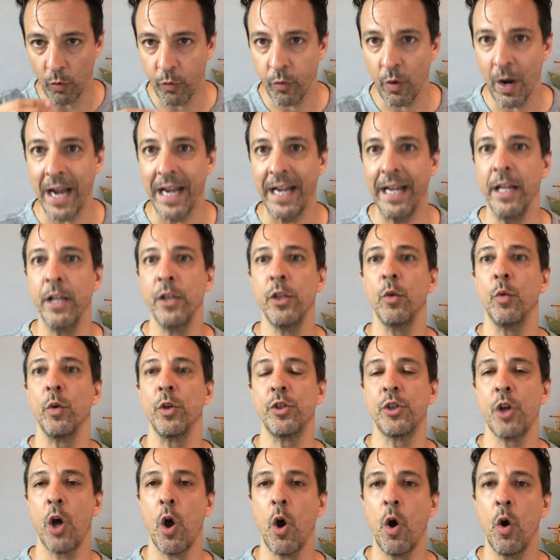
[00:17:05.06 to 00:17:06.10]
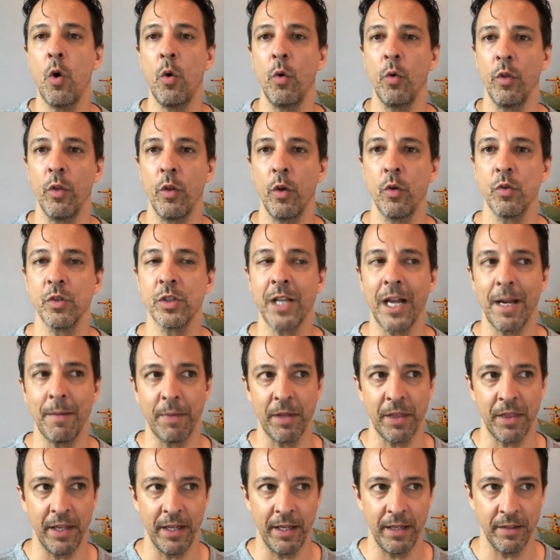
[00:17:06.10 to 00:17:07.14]
fry into a tone, those type
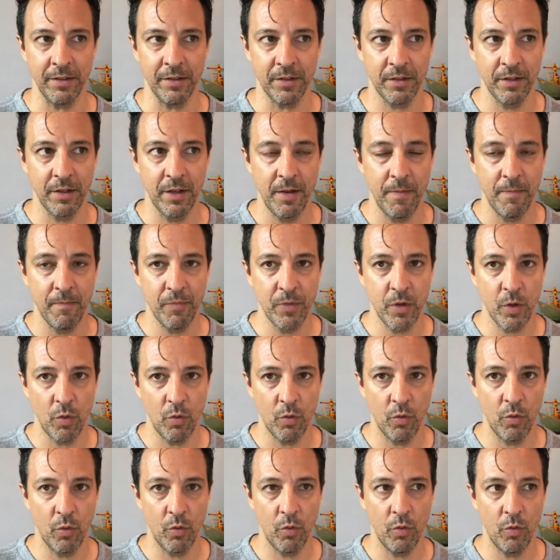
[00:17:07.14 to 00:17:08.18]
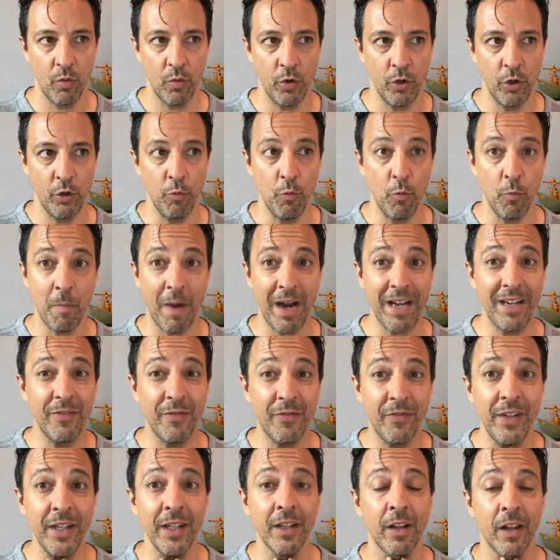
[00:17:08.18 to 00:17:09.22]
of things, you might
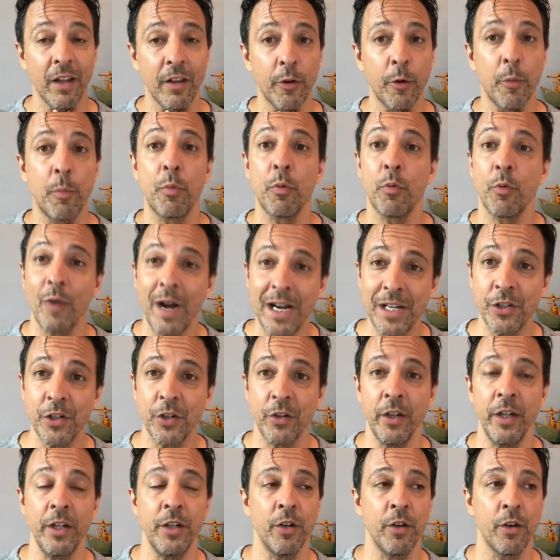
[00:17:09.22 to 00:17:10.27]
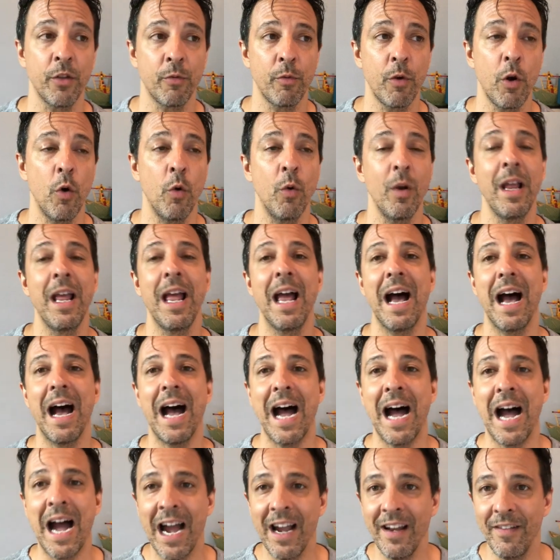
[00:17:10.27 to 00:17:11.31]
feel a little pressure in your throat.
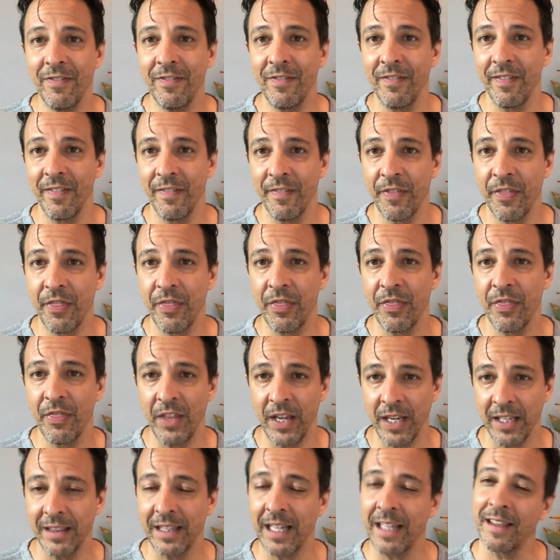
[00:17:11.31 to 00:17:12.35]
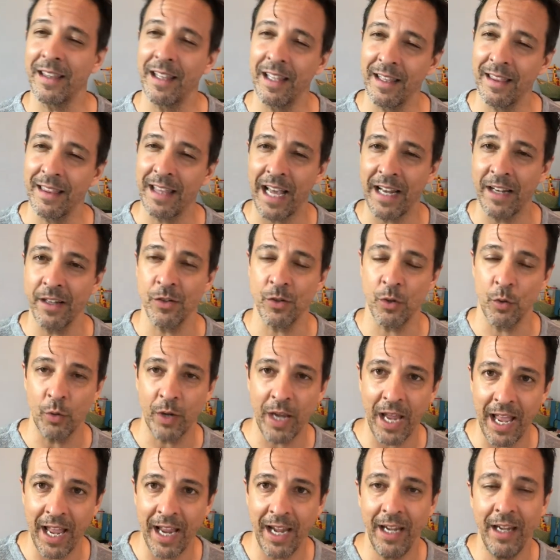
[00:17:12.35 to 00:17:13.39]
I think that is
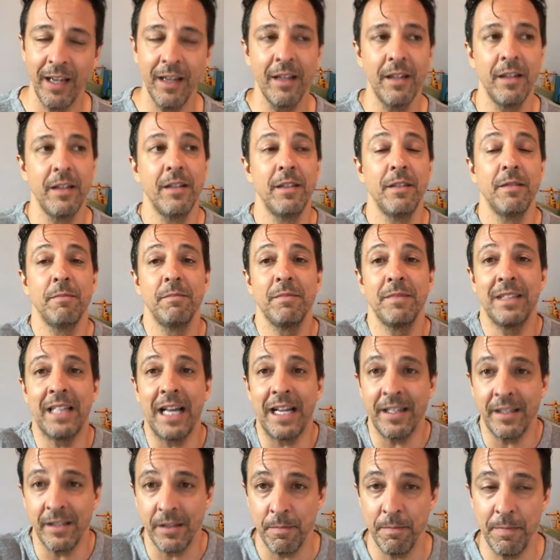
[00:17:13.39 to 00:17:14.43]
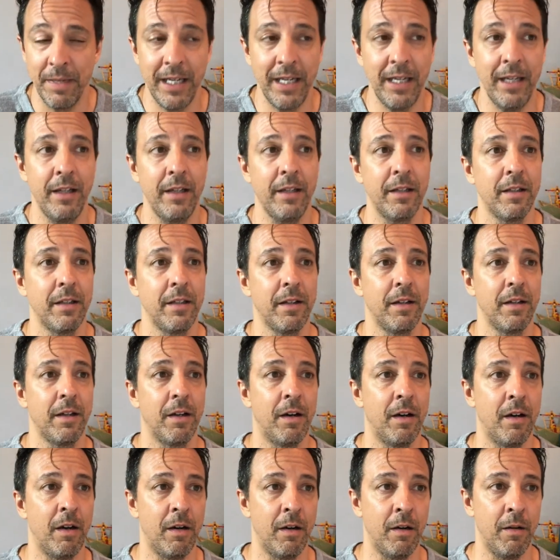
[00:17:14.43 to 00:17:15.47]
okay. That is me.
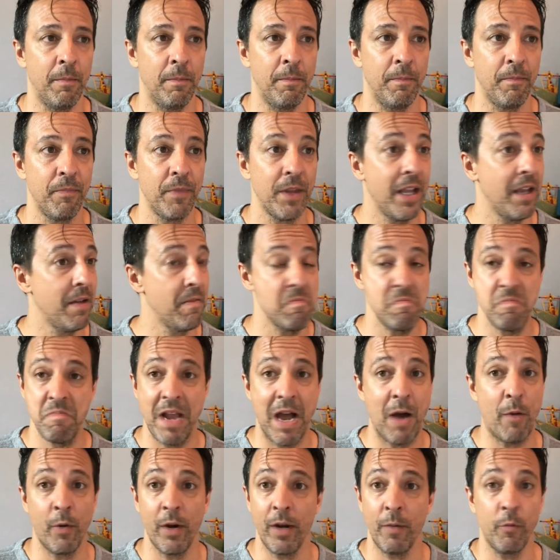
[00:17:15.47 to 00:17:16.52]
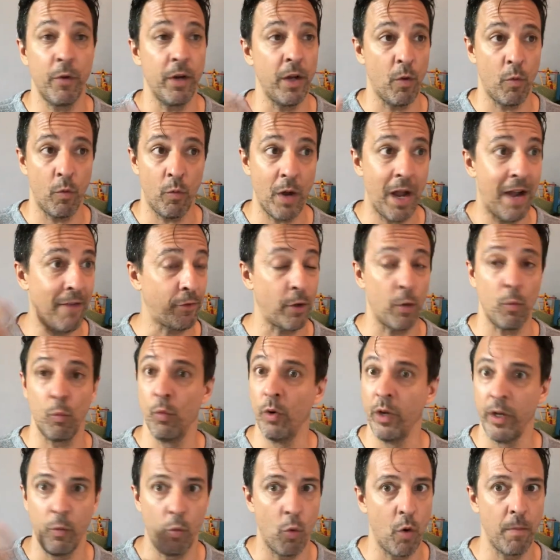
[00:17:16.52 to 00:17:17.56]
Not when after I'm
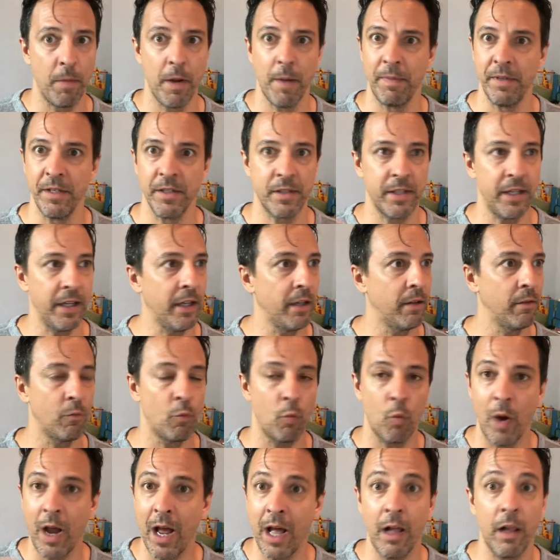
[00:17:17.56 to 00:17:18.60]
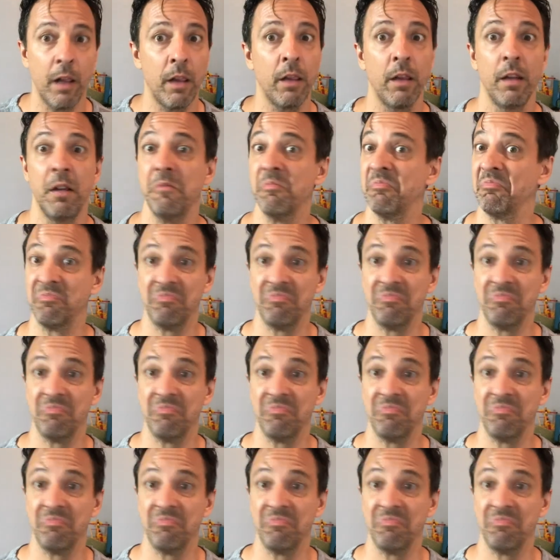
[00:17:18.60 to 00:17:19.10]
really warmed up and singing well,